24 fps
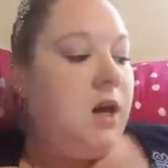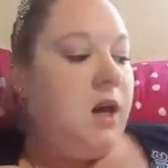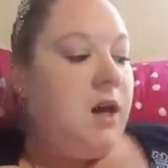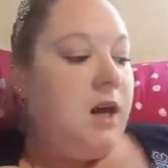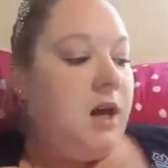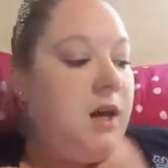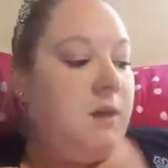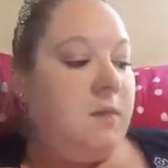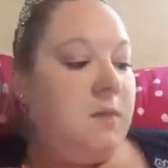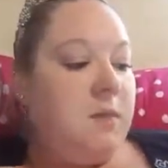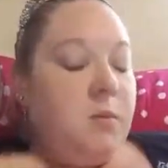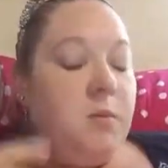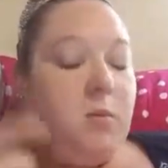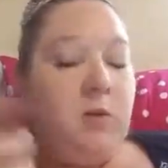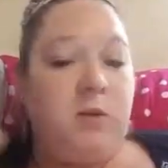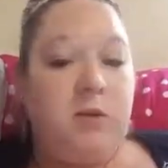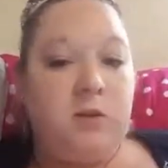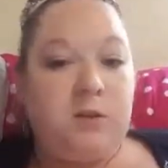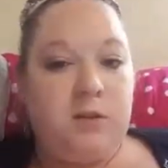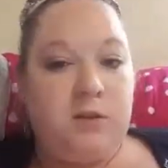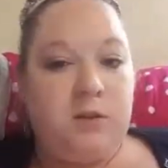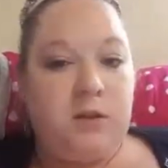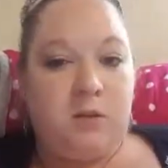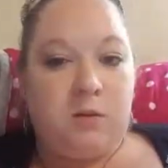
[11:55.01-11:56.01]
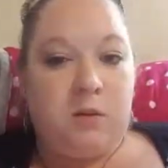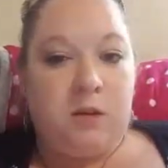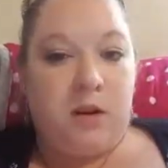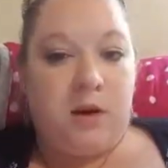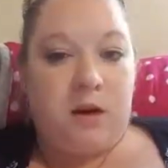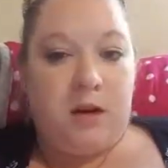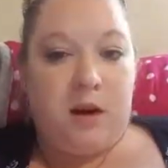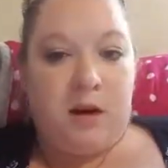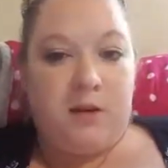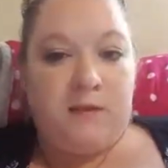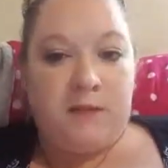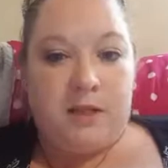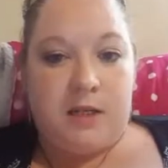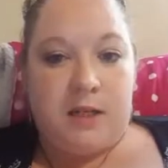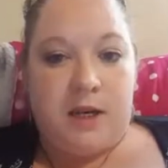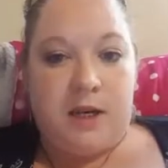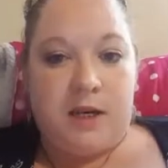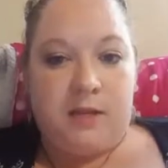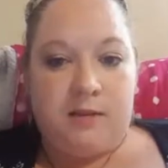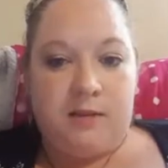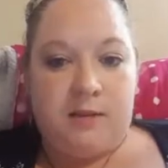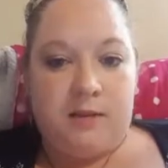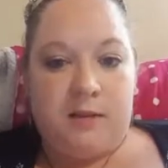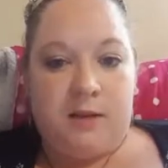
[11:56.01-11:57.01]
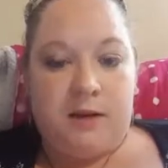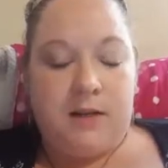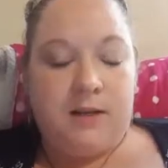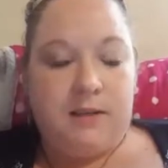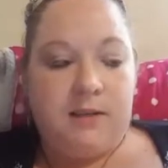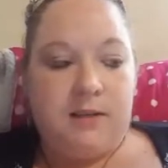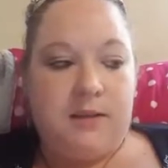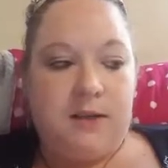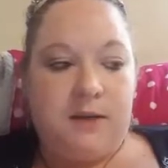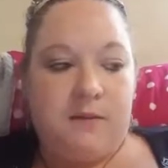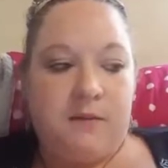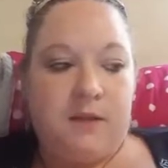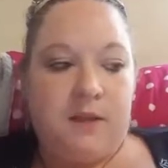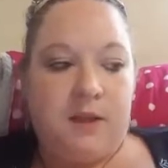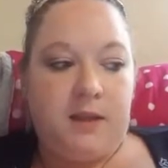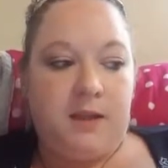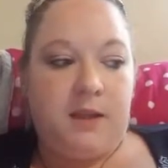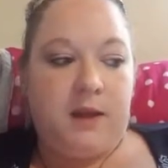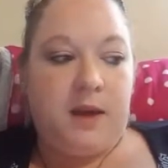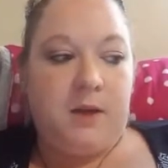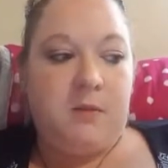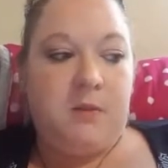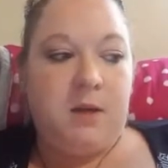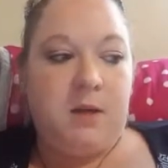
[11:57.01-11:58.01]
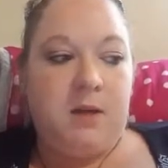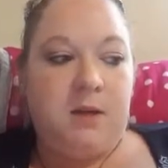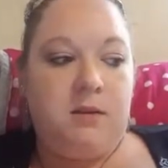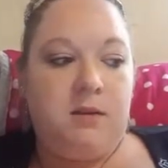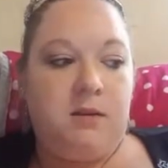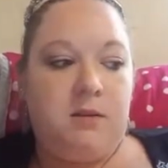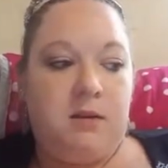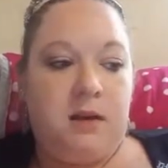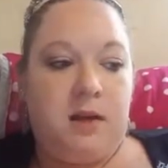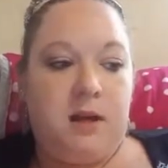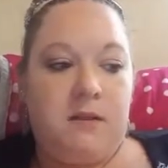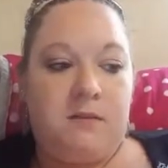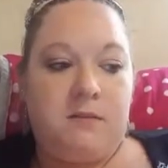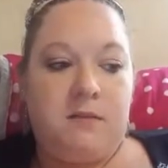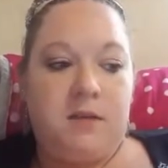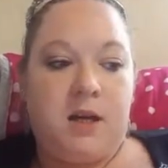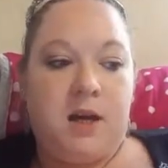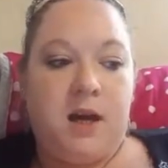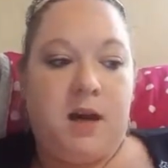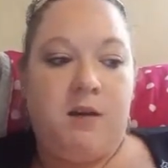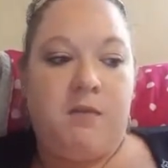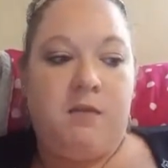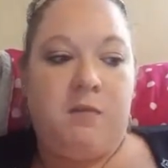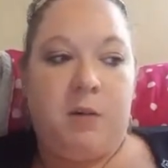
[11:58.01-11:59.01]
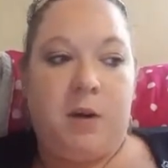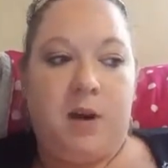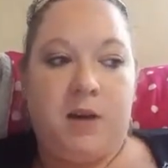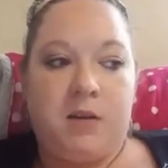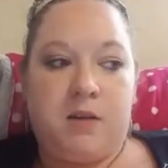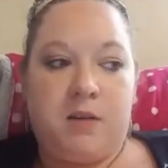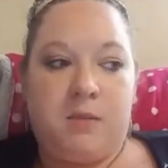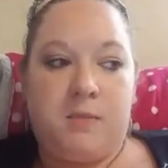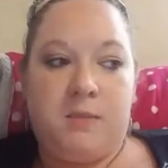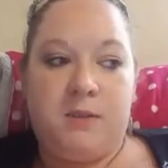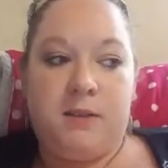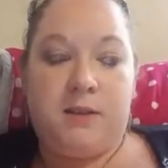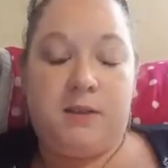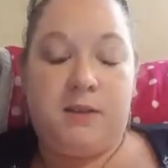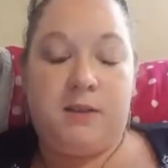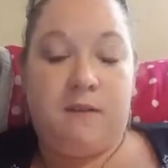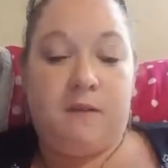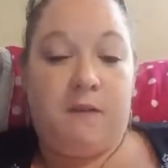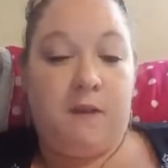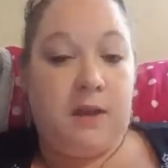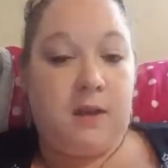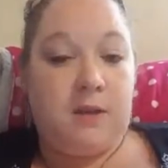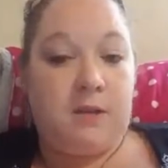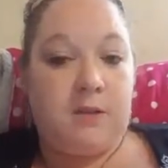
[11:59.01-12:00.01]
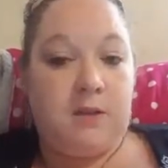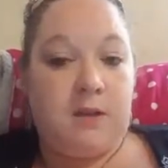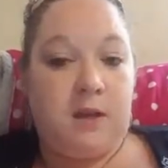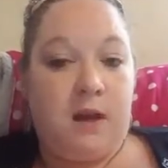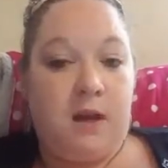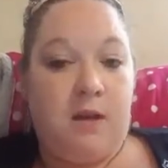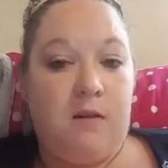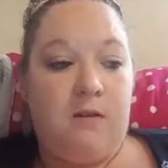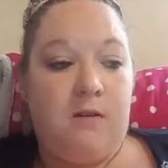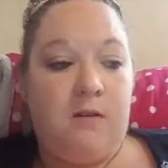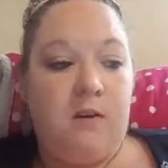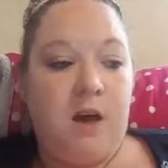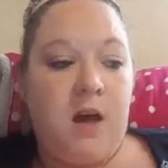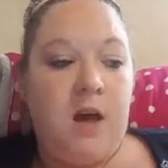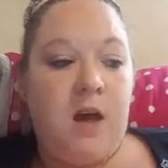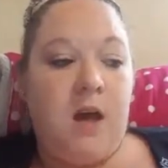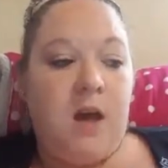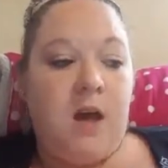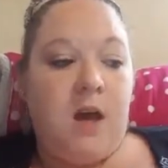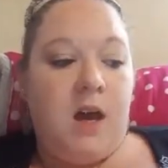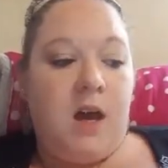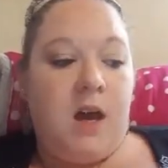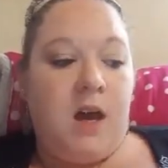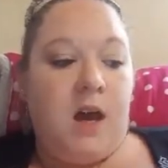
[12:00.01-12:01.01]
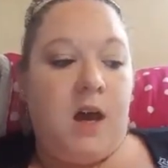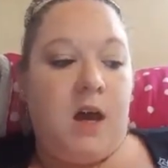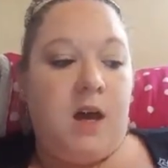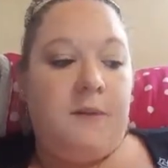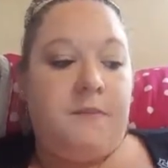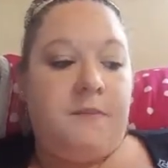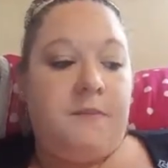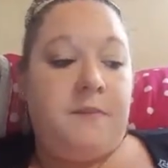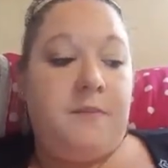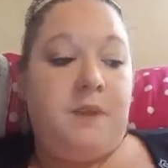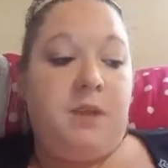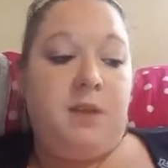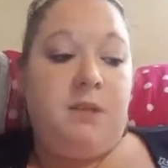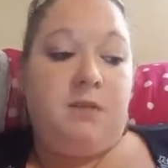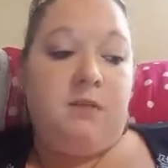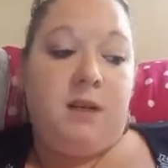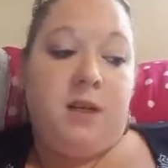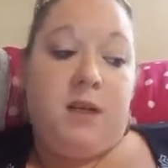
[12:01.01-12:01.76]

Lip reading: And the Portal store often has a lot of stuff like that, but you don't have to have Posh specific stuff. You can